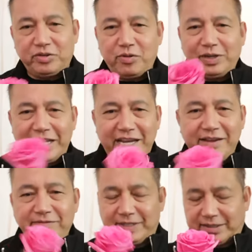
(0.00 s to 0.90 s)
no
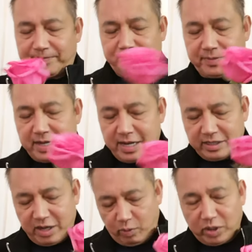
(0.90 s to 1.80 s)
leaves
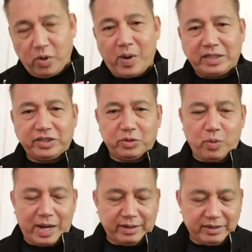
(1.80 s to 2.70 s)
that will go
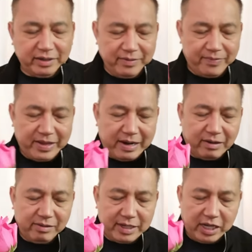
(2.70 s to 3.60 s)
underwater
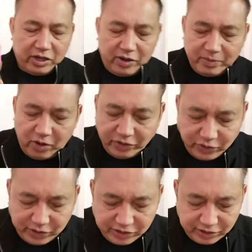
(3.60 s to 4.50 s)
there. I'm going
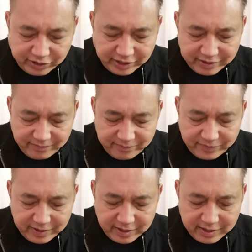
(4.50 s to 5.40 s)
to insert
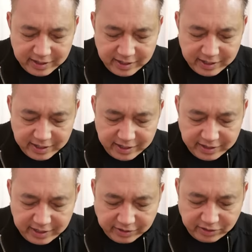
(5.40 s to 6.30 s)

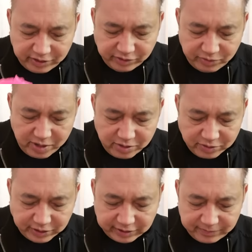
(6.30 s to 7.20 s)
the 3rd
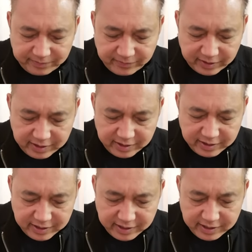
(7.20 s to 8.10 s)
rose
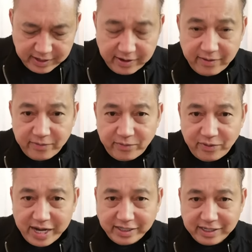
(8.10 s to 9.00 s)

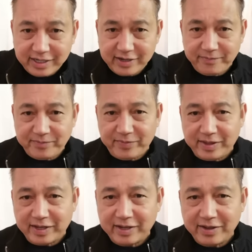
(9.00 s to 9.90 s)
right
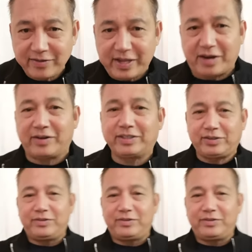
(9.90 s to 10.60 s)
there. So